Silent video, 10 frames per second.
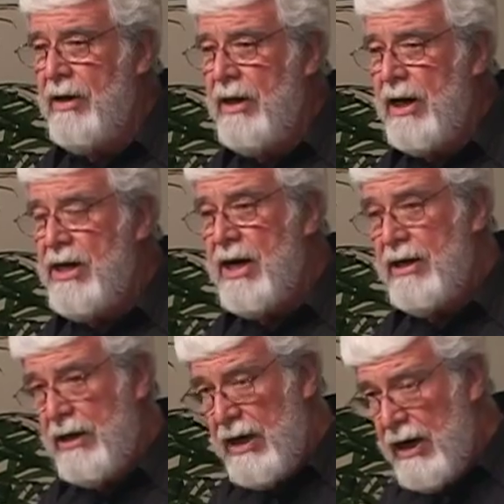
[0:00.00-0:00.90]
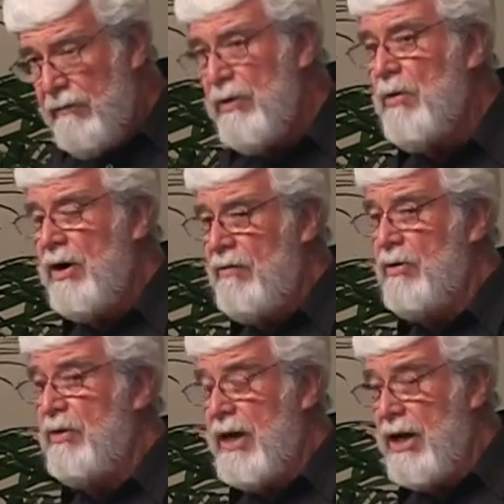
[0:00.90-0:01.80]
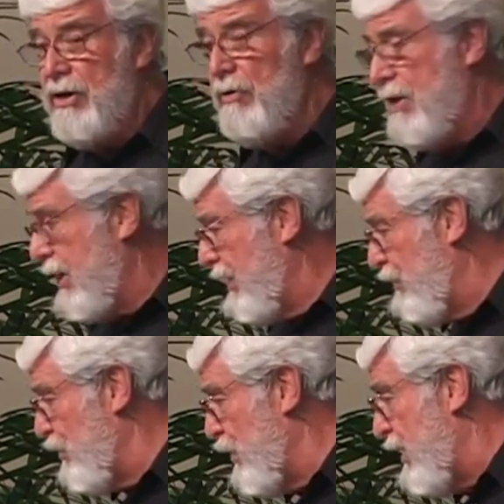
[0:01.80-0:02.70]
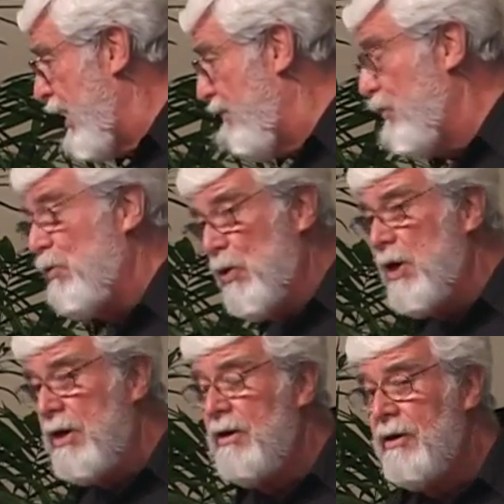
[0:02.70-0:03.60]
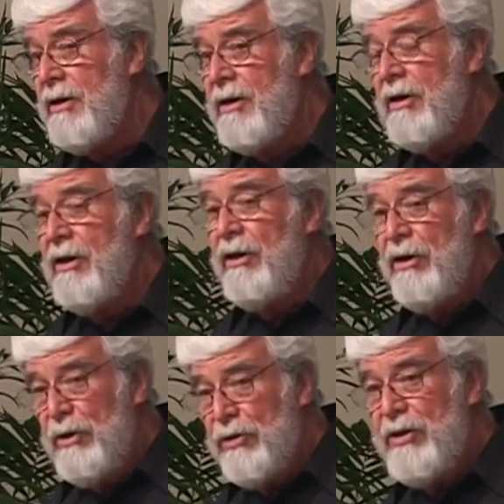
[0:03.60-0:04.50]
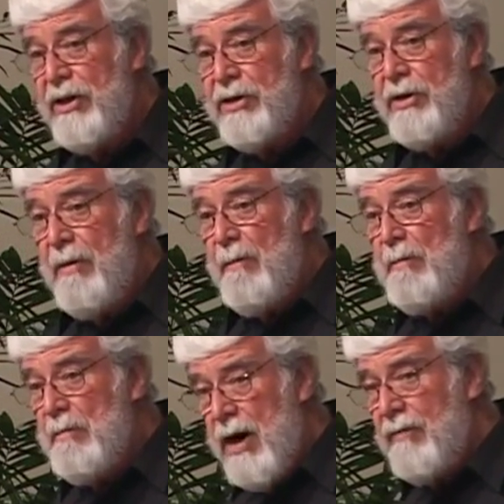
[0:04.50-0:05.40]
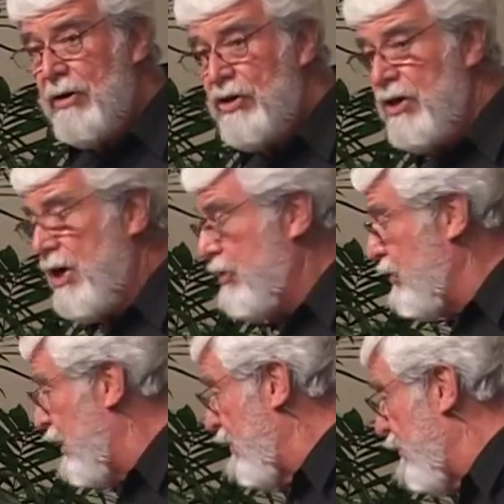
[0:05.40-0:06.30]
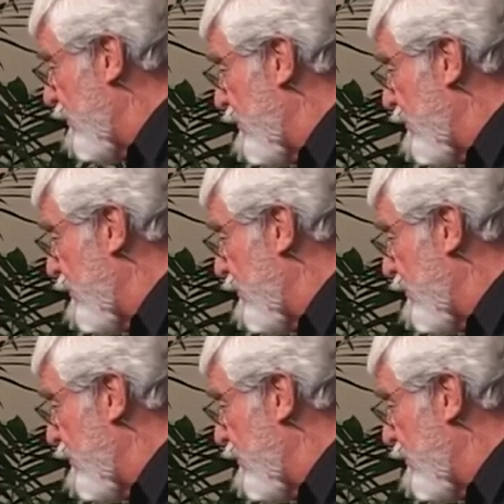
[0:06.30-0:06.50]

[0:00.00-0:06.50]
And yet, every one of you can do that if you would. And if you would, you'll see this marvelous change in your life.